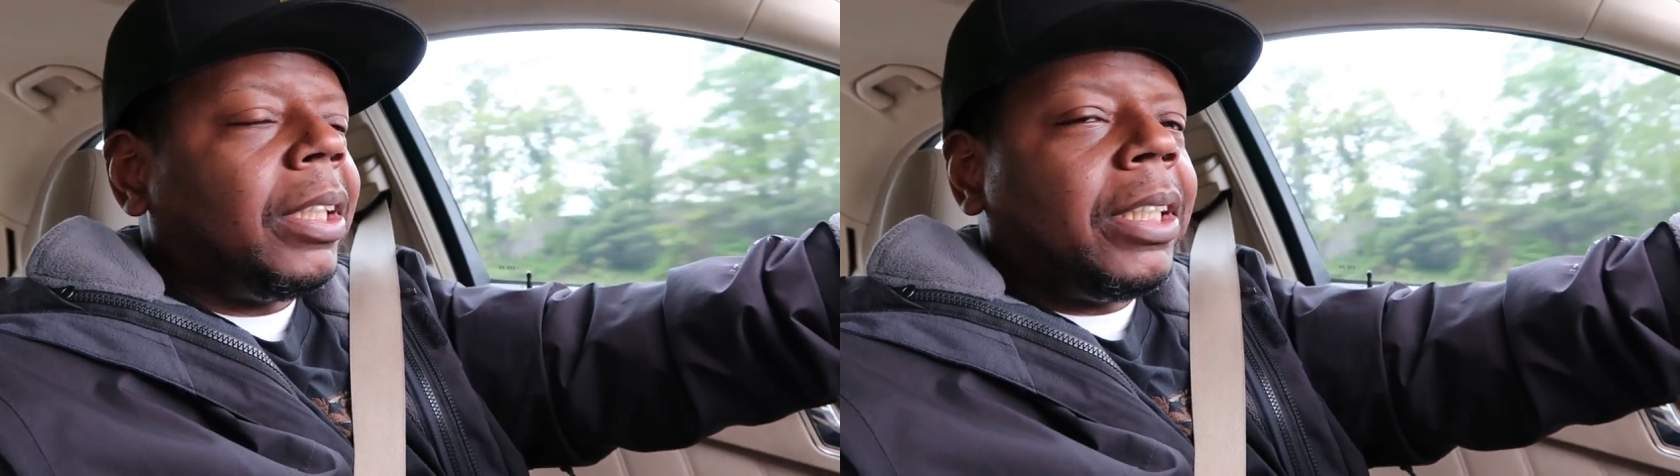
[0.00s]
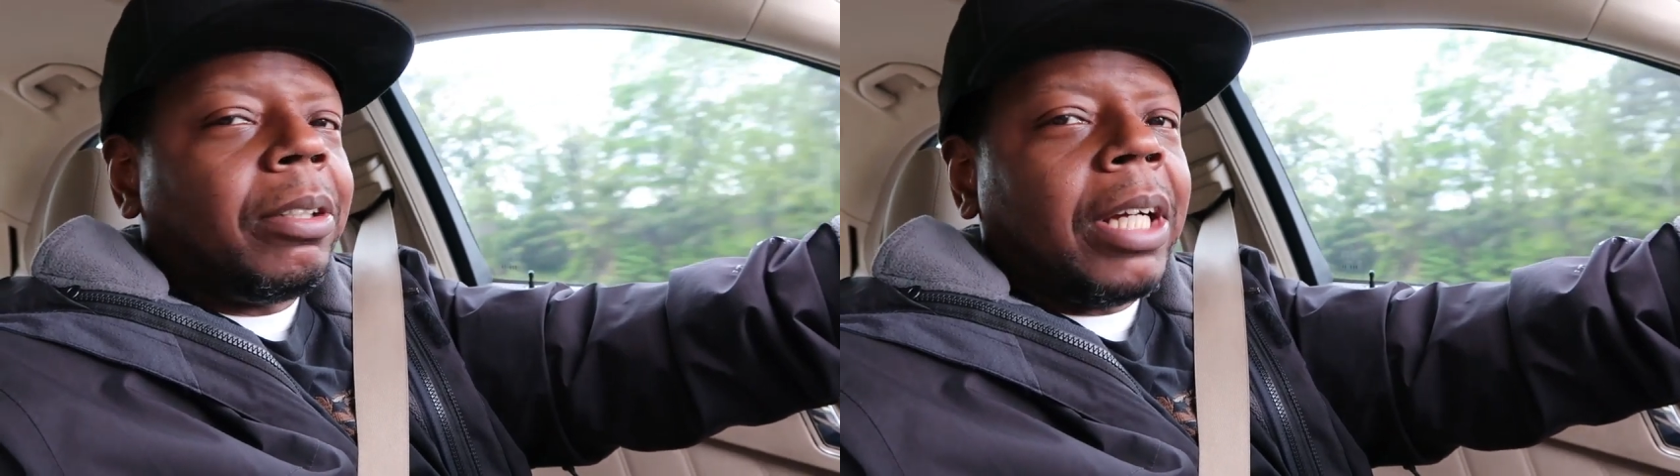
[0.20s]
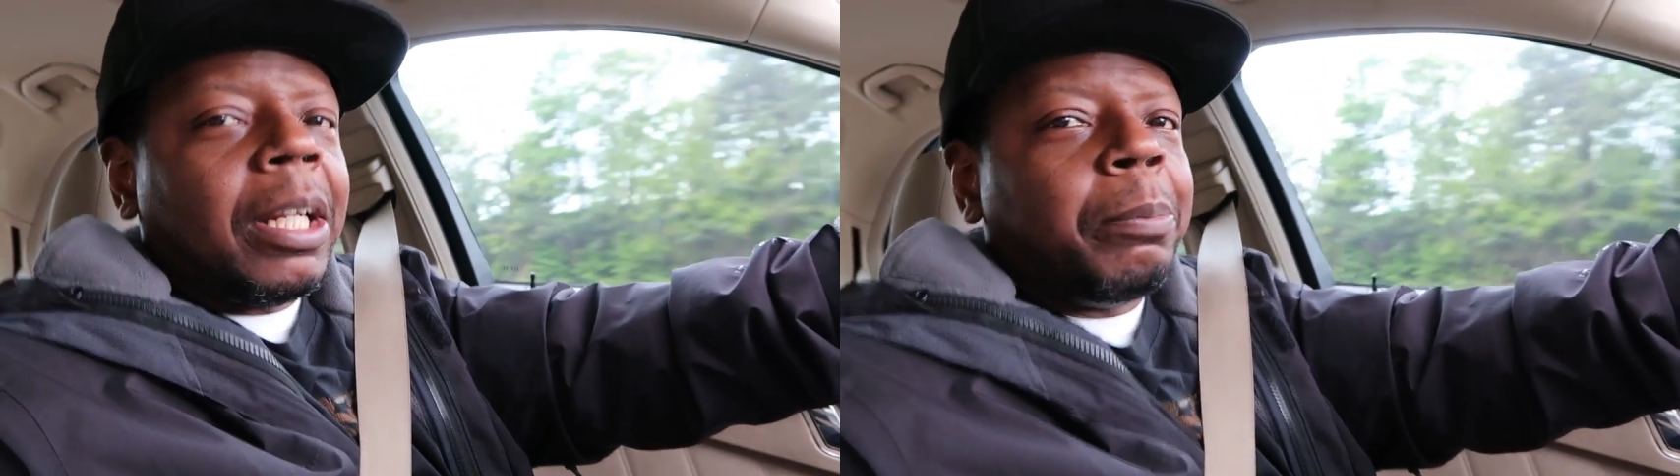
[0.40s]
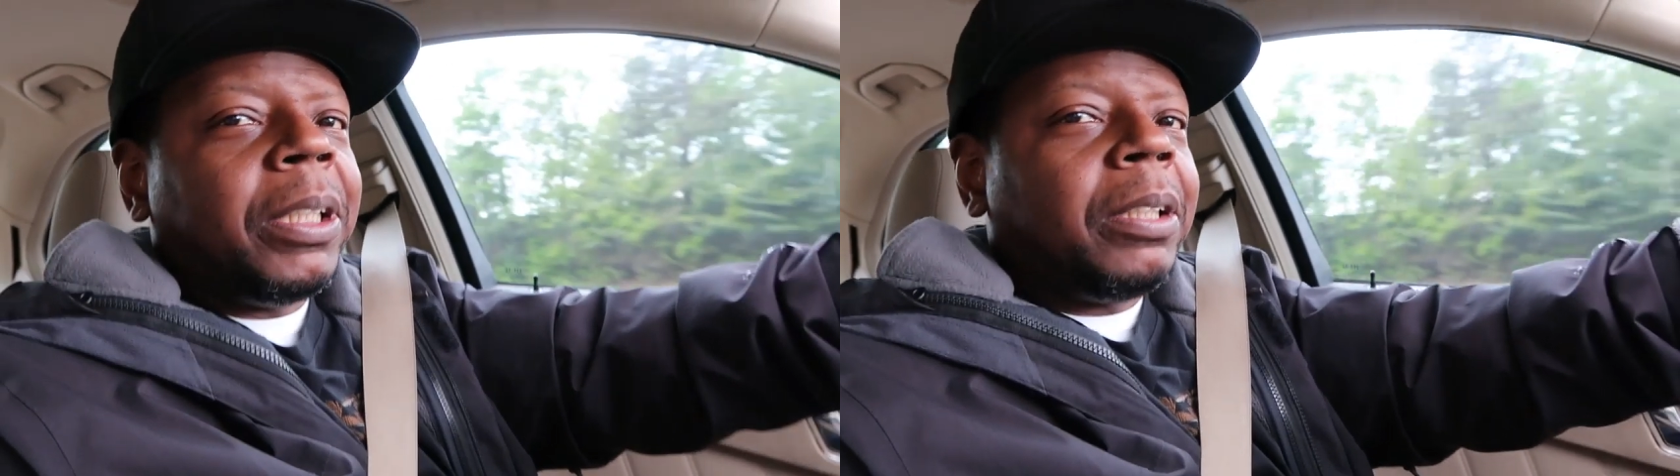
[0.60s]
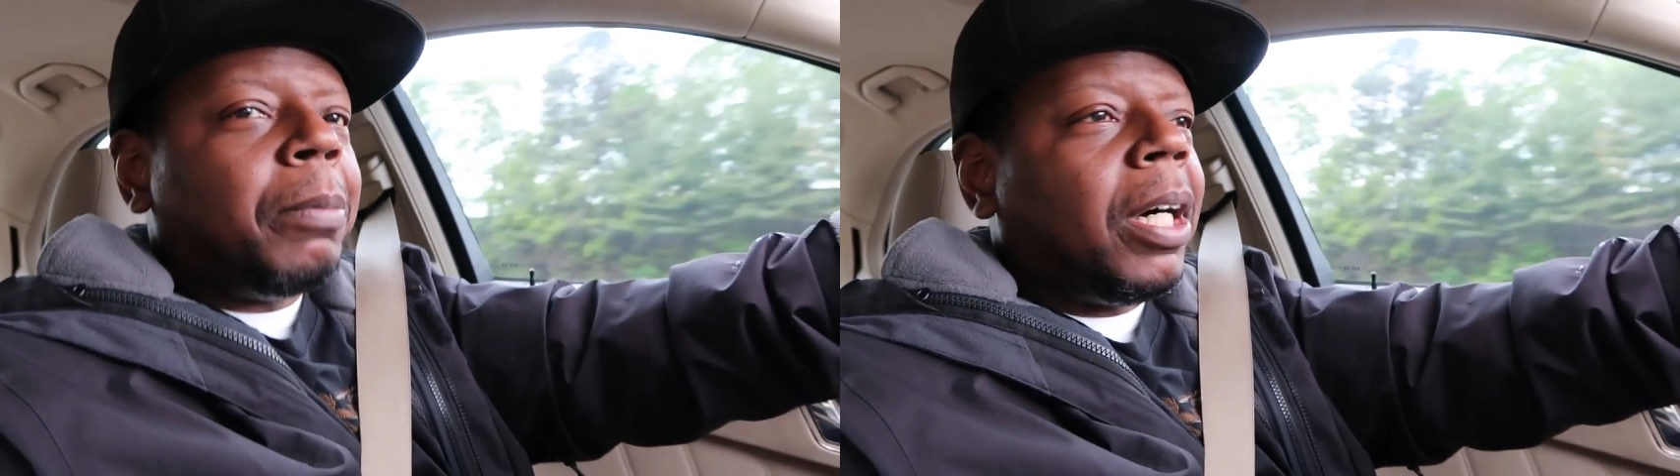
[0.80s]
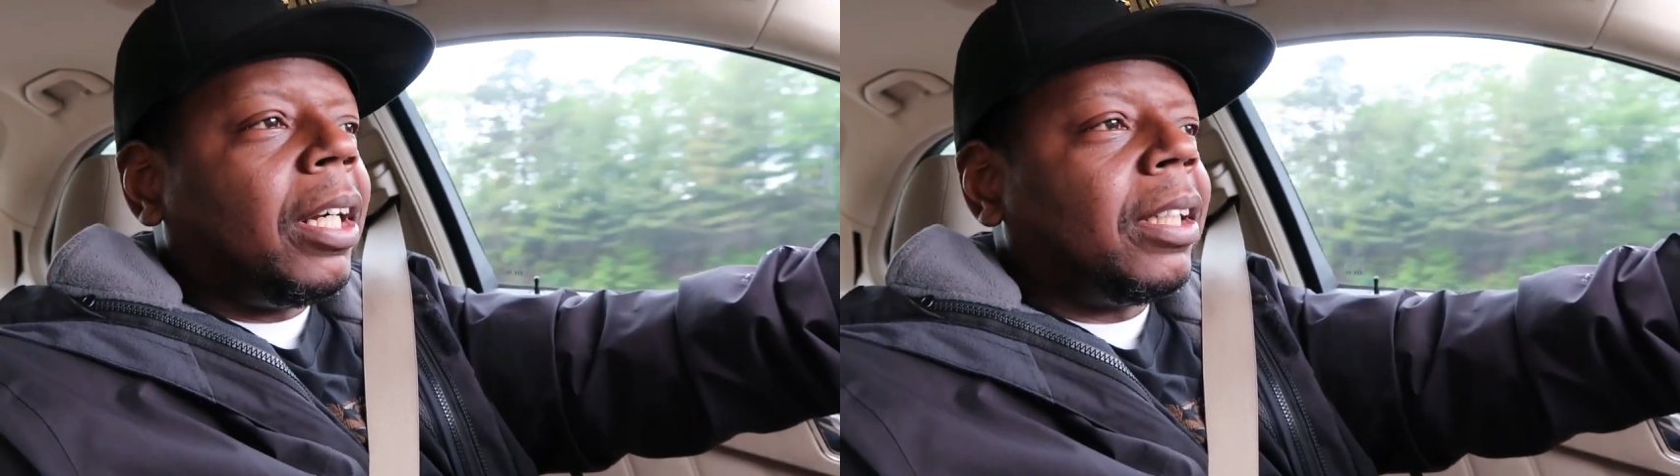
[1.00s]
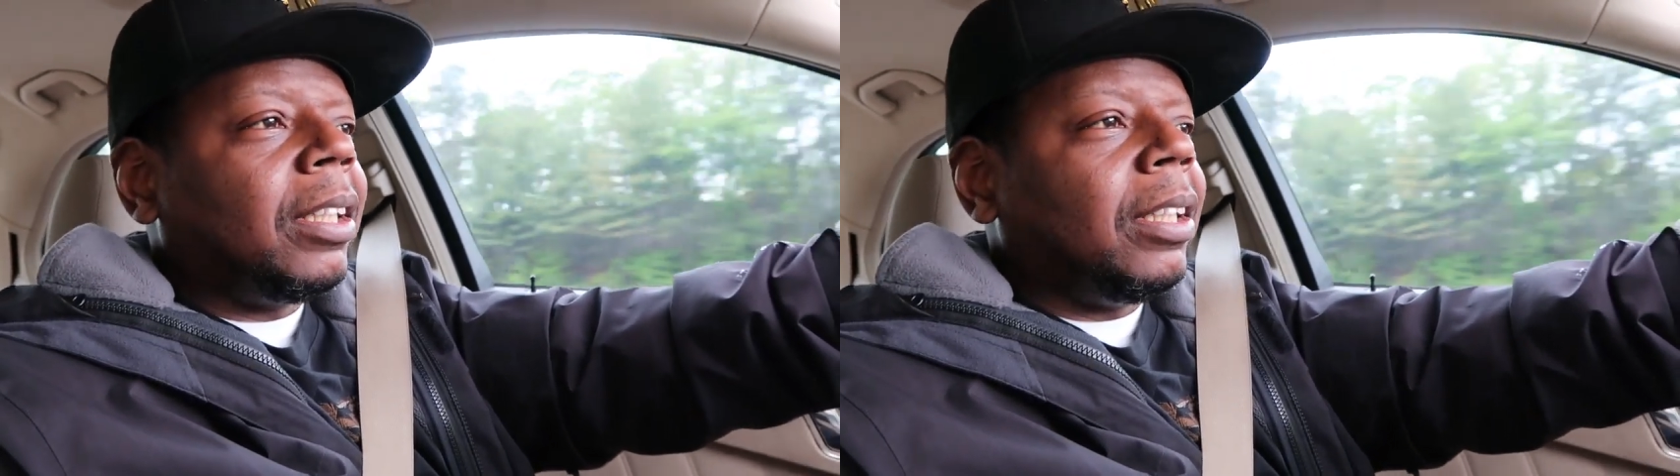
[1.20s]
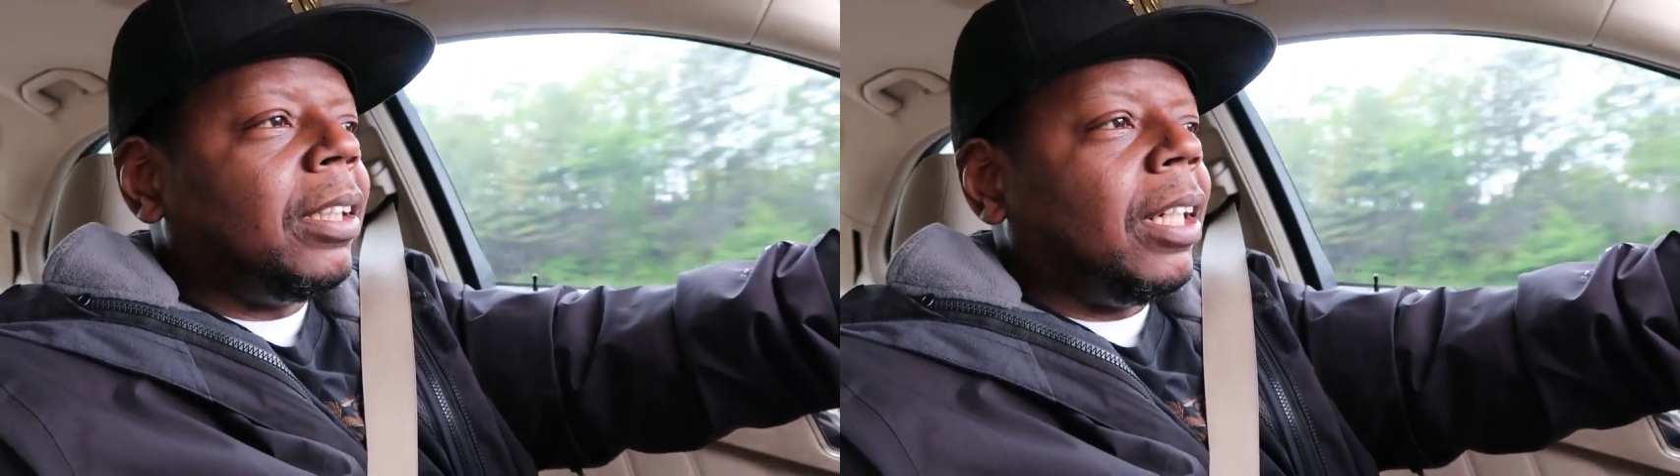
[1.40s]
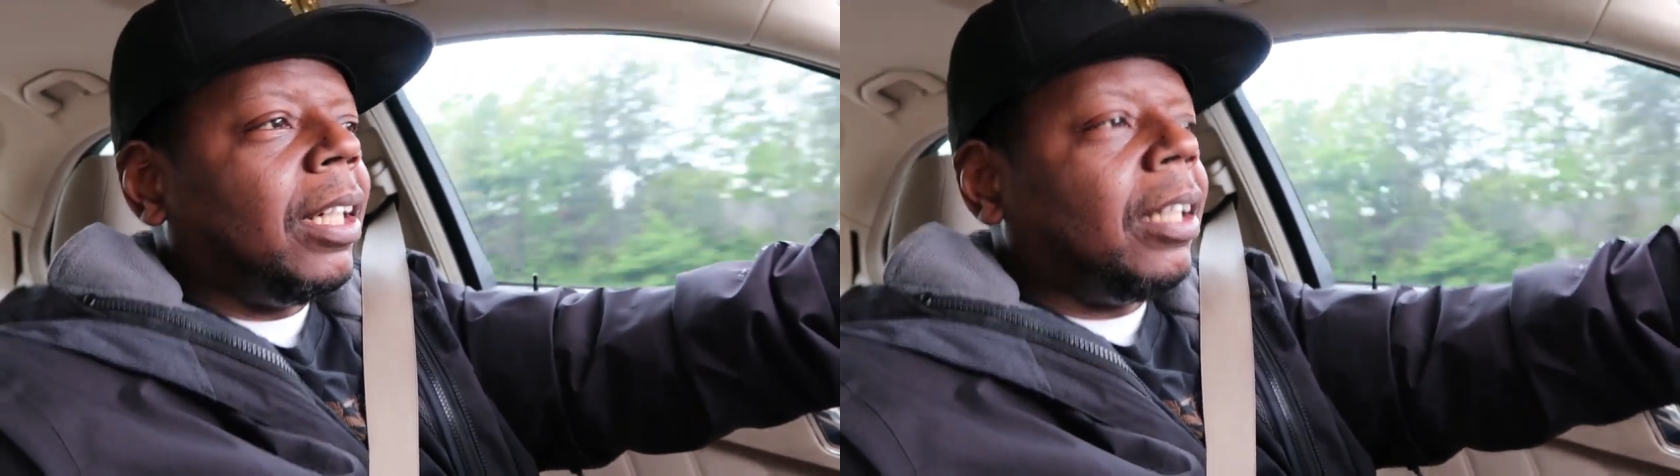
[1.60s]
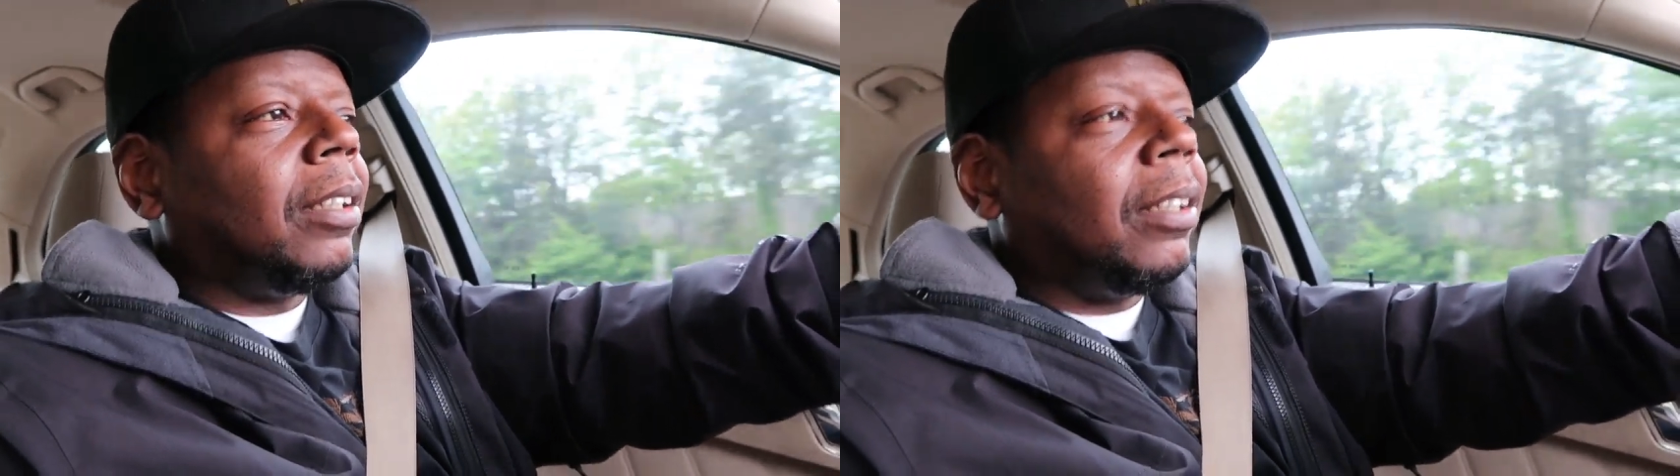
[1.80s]
still got to be smart because
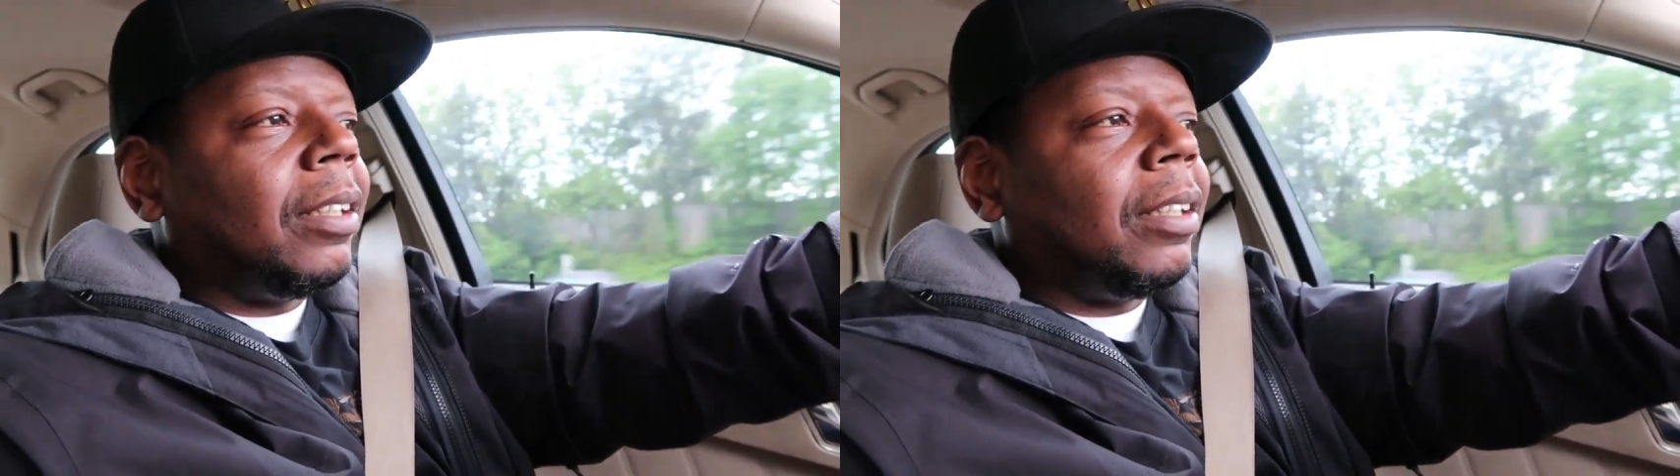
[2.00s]
uh,